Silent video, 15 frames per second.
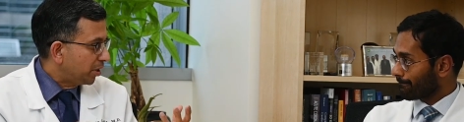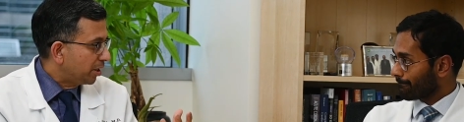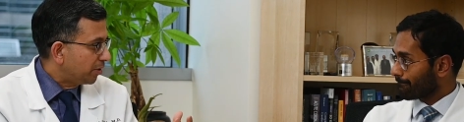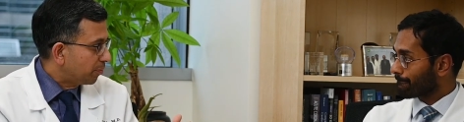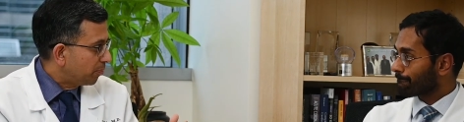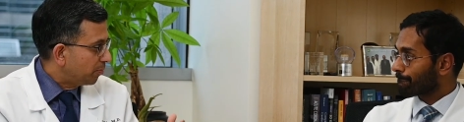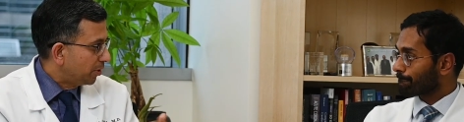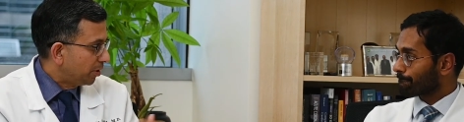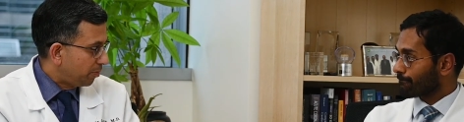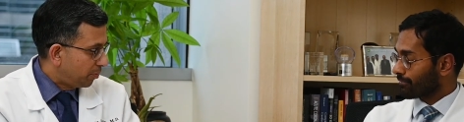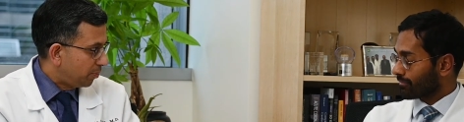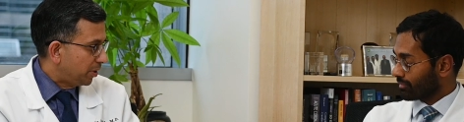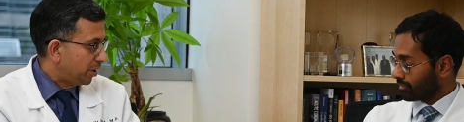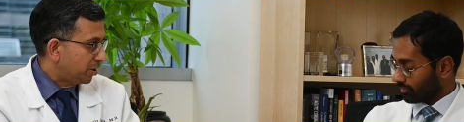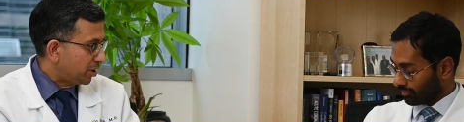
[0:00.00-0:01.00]

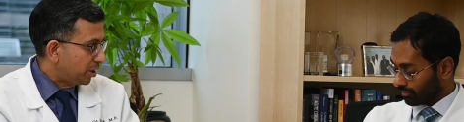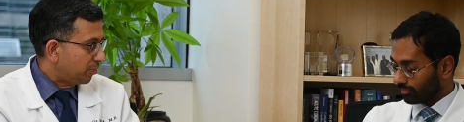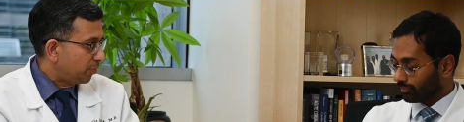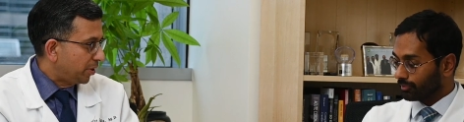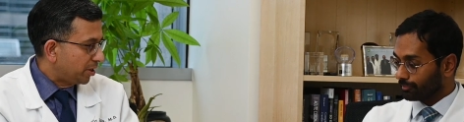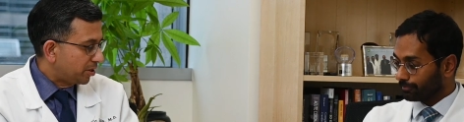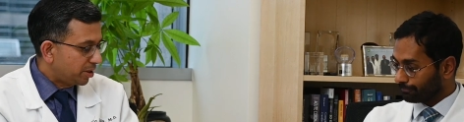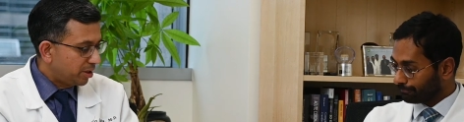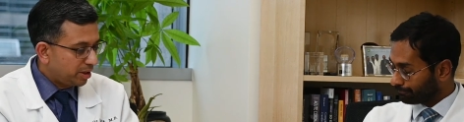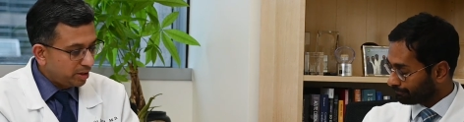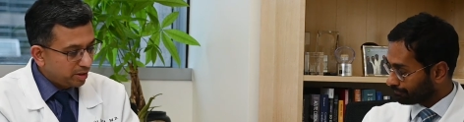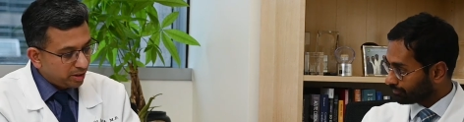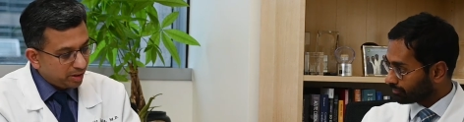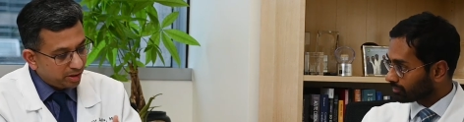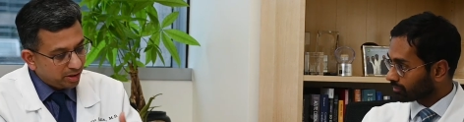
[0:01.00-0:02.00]

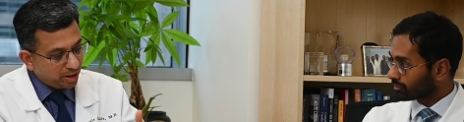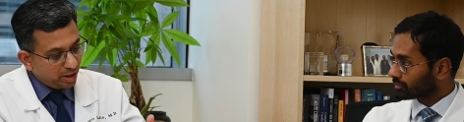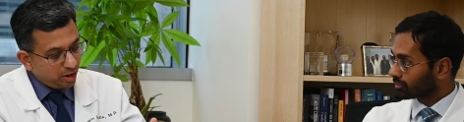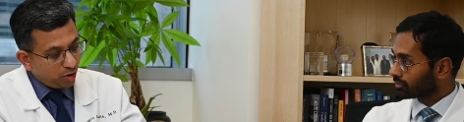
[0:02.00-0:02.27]
Speaker 1: paracentesis,